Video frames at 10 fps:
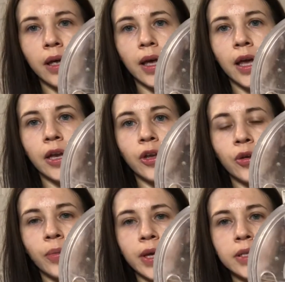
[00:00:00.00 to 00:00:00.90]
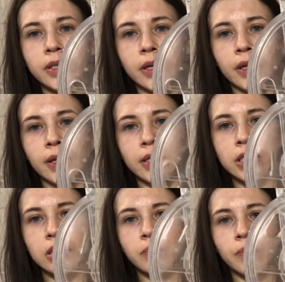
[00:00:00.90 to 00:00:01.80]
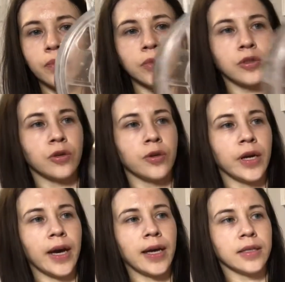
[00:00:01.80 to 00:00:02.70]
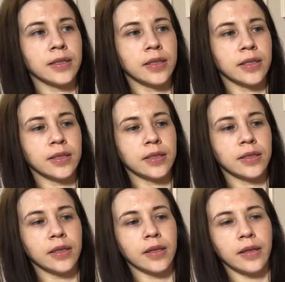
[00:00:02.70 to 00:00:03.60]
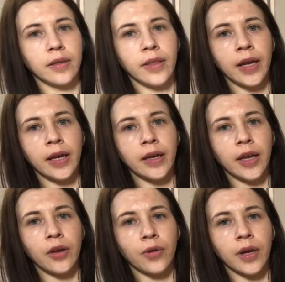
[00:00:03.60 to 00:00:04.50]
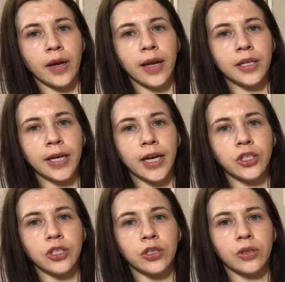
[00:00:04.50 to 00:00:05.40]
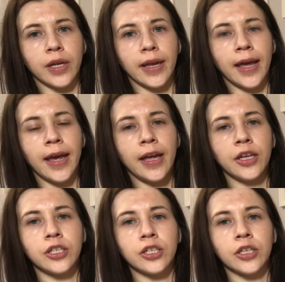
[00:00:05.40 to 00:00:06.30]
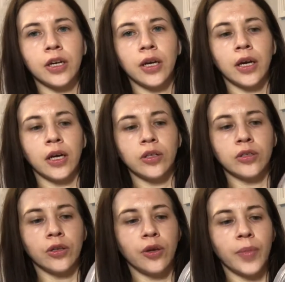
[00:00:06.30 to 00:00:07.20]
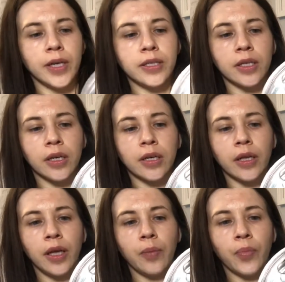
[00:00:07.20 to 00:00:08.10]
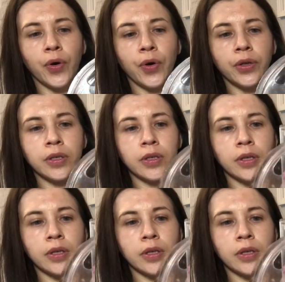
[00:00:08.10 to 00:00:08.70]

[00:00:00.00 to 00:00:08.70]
and you basically, so it has this thing that you can attach to the cage. So you basically put,